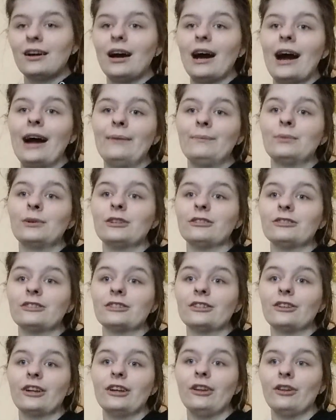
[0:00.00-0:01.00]
I
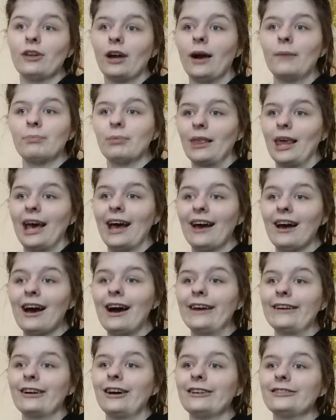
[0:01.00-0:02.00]
personally loved that.
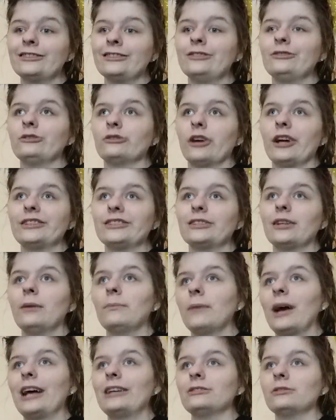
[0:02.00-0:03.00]
I got to dress
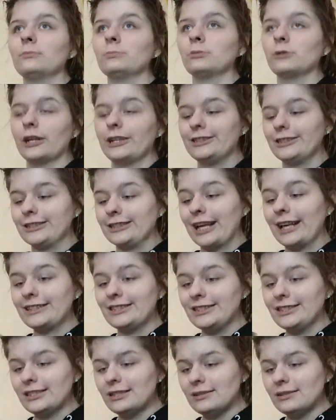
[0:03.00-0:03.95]
up as a princess.